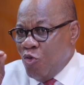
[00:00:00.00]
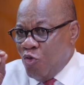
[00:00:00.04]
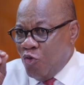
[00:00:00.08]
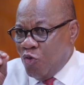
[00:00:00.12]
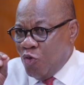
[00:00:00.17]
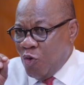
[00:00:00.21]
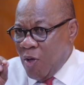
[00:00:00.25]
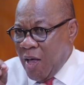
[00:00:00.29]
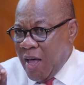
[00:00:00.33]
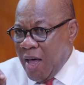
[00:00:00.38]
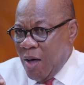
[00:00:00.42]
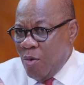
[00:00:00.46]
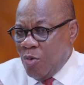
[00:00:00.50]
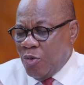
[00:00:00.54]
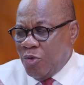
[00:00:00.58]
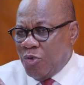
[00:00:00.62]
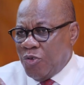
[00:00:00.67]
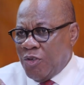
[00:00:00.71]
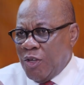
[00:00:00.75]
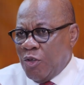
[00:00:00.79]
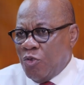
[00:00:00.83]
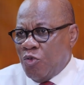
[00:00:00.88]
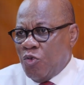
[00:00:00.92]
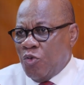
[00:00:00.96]
So I would
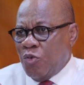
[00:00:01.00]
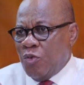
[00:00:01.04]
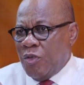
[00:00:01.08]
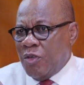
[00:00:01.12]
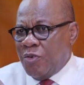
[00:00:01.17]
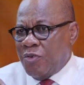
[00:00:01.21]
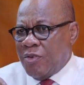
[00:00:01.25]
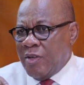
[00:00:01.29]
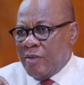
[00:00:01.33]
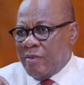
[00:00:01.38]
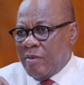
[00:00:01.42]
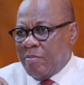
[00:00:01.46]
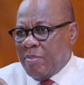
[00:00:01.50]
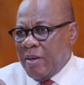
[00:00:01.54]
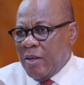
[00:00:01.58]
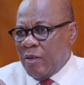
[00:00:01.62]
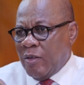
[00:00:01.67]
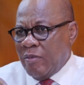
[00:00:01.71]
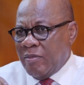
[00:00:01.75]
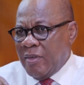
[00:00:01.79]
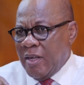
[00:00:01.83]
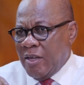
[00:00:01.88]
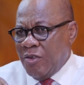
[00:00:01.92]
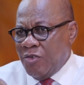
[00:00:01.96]
say to the Central
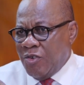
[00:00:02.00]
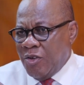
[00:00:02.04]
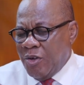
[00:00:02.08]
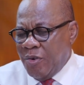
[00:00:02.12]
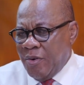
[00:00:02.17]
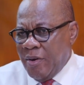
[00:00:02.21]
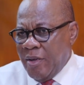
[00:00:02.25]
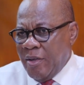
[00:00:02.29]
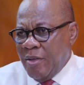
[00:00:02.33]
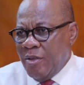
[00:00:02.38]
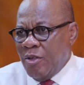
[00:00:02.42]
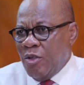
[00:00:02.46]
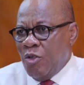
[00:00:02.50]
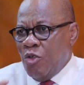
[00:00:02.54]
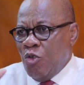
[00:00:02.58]
Bank of Nigeria,